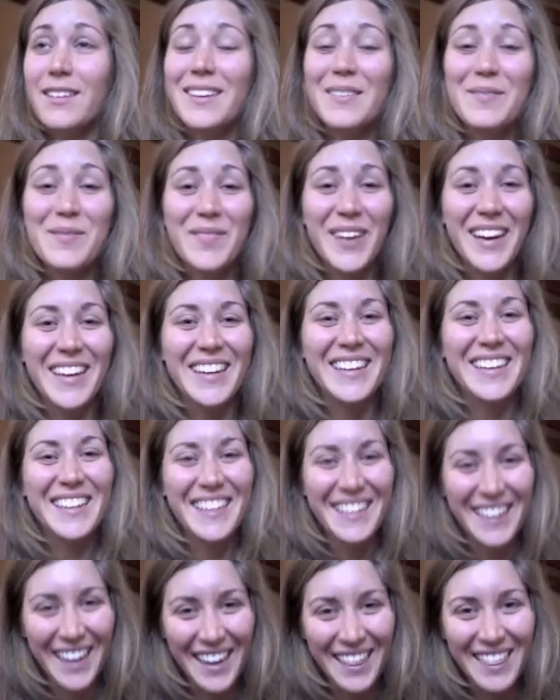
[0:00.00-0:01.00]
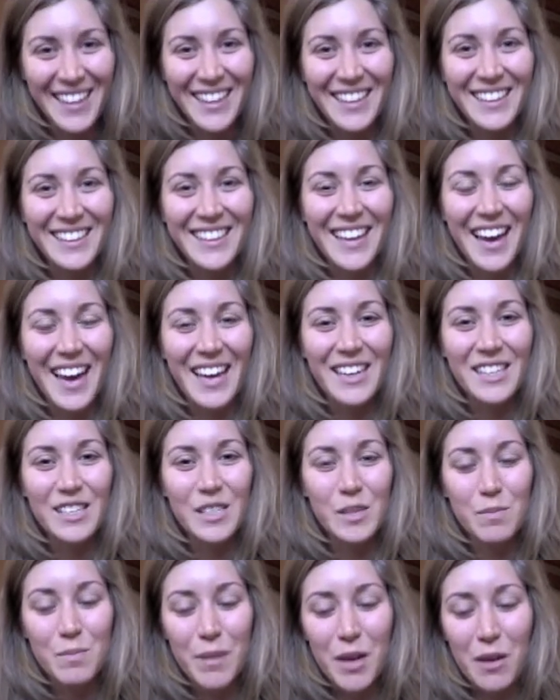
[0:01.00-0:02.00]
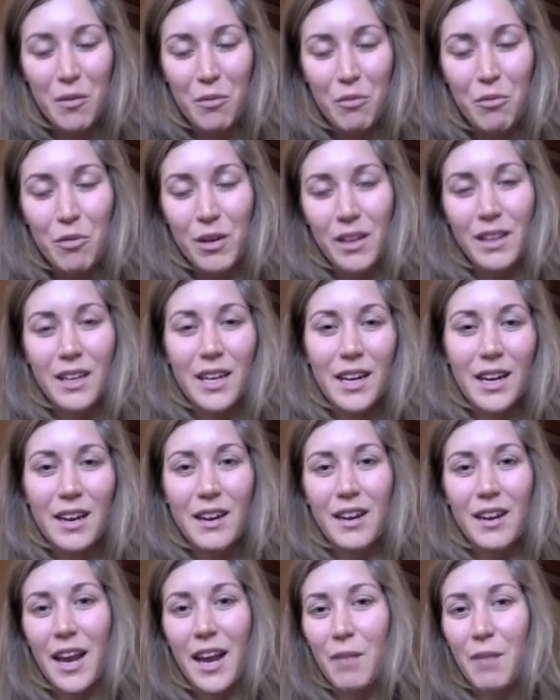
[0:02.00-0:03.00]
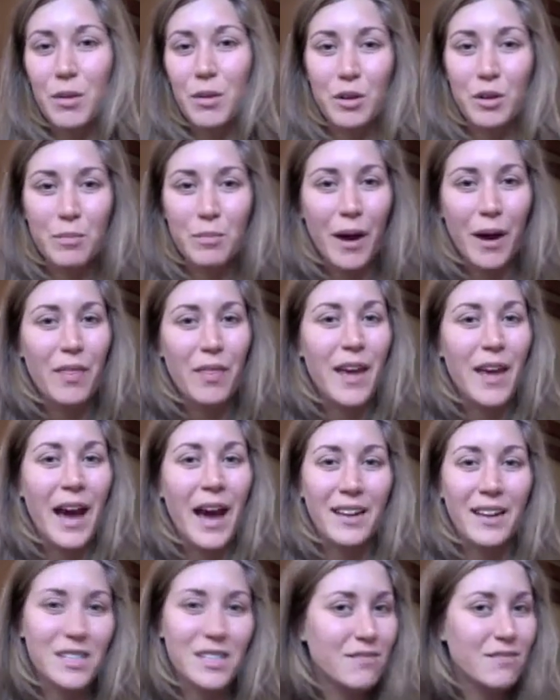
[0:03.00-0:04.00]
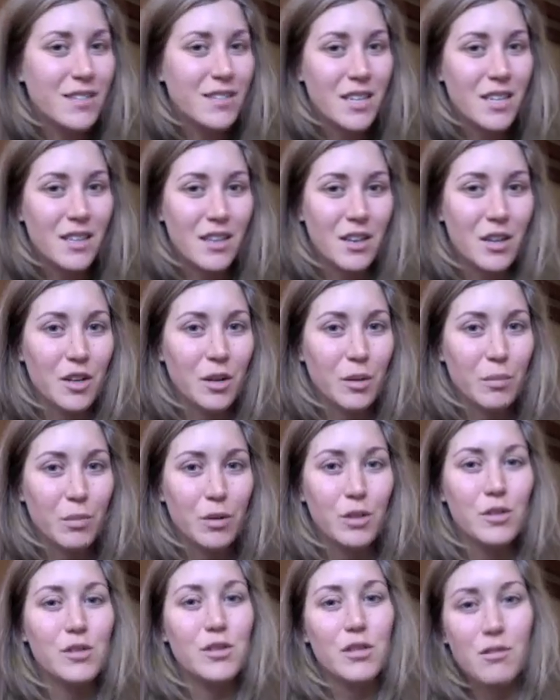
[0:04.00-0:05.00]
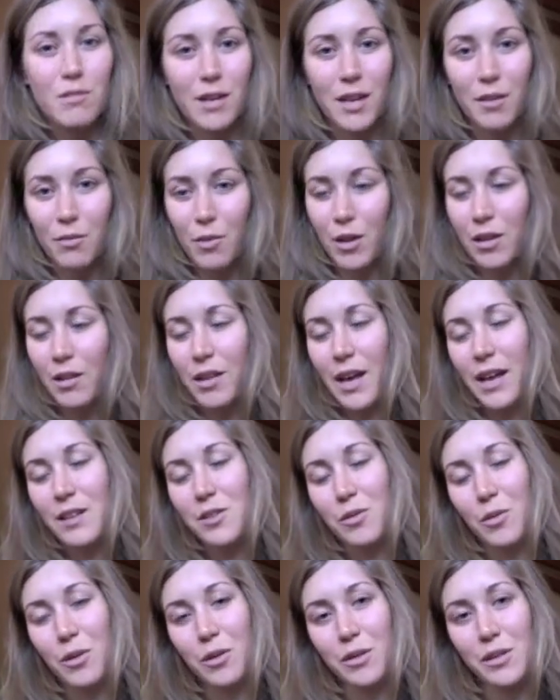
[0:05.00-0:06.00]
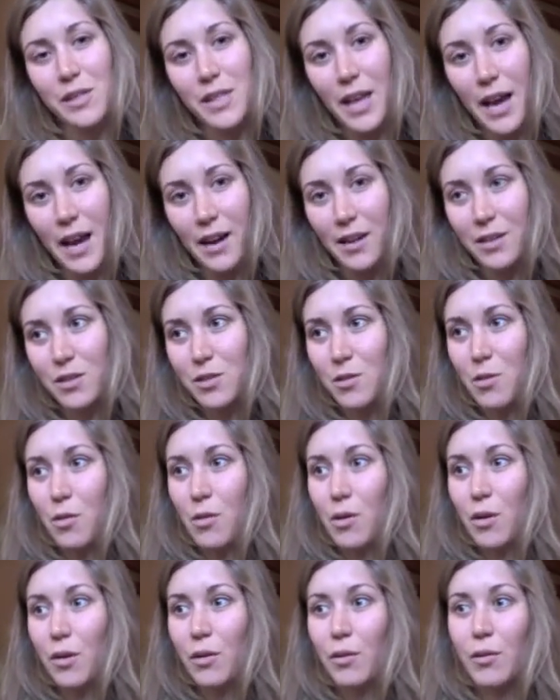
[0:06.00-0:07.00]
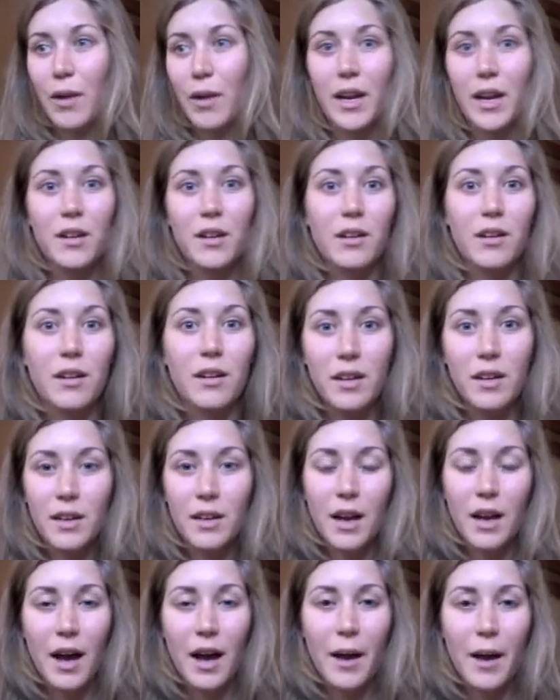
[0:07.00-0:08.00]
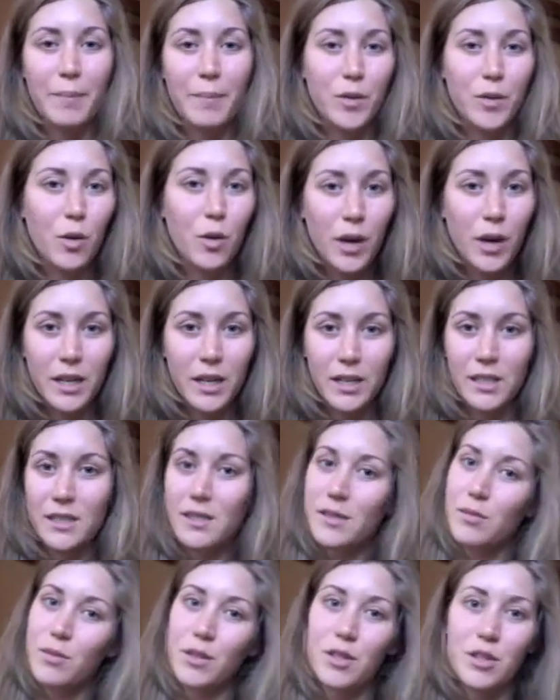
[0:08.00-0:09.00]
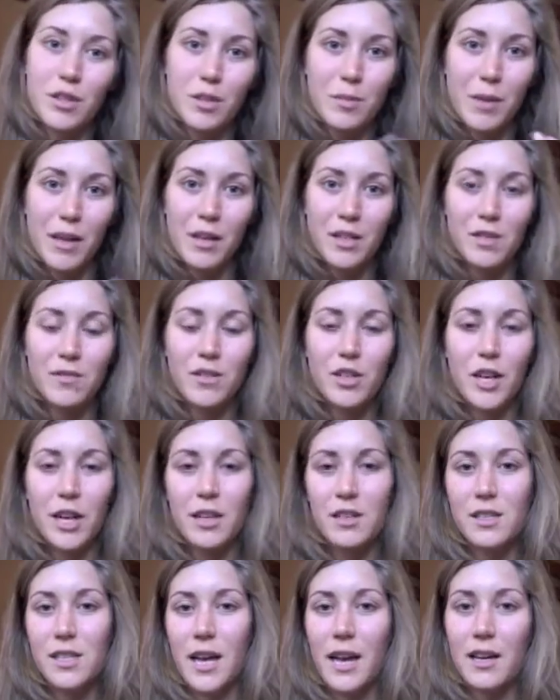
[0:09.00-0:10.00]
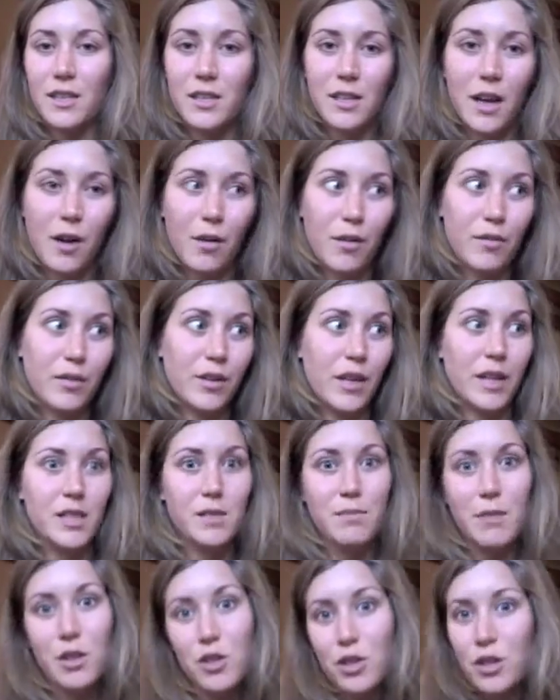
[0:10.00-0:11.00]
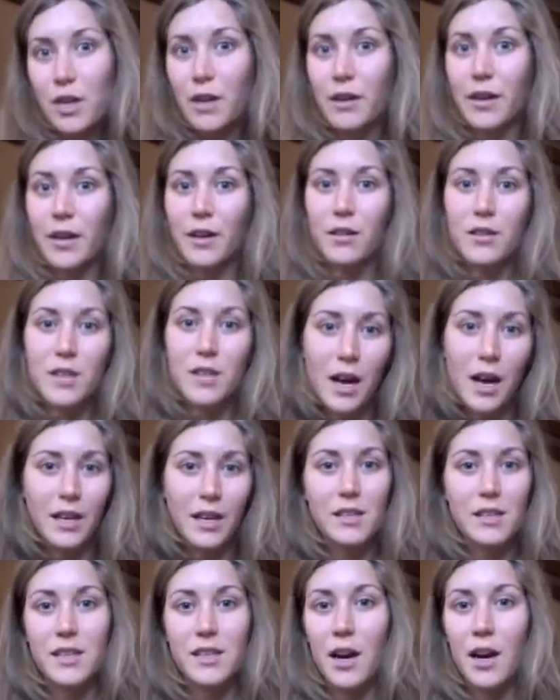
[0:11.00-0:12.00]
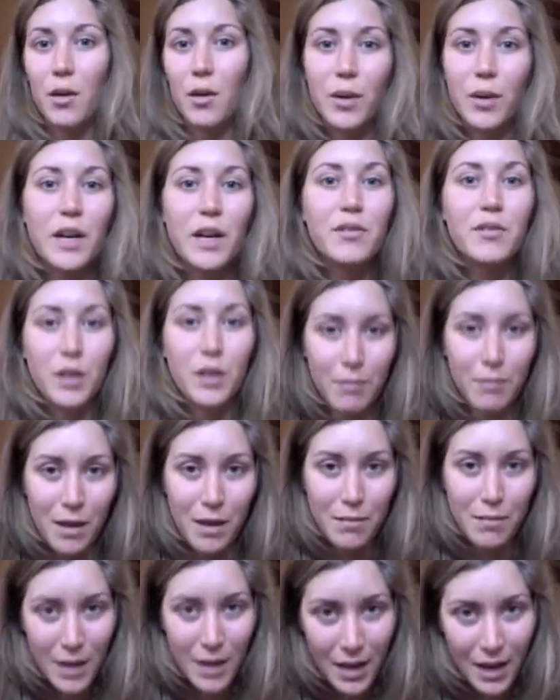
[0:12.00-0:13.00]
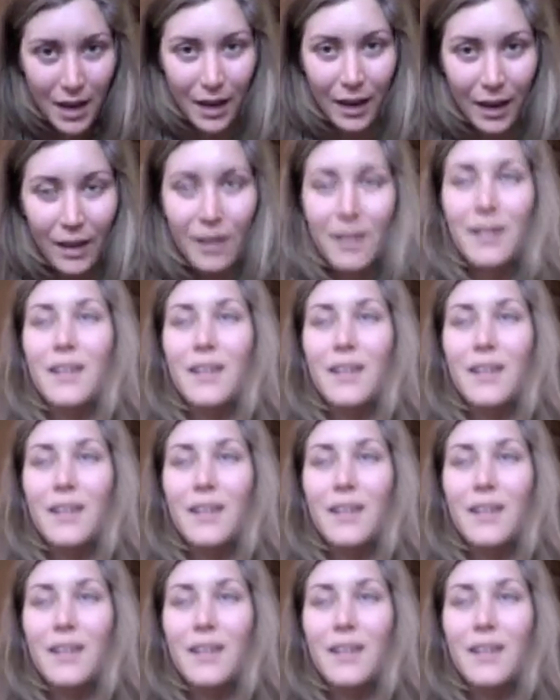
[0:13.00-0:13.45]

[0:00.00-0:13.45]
But I think that just being really enamored by the activity that you're pursuing, whether that's oral sex or regular coitus, which is penis-vagina sex, however that's missionary or doggy style, whatever it may be,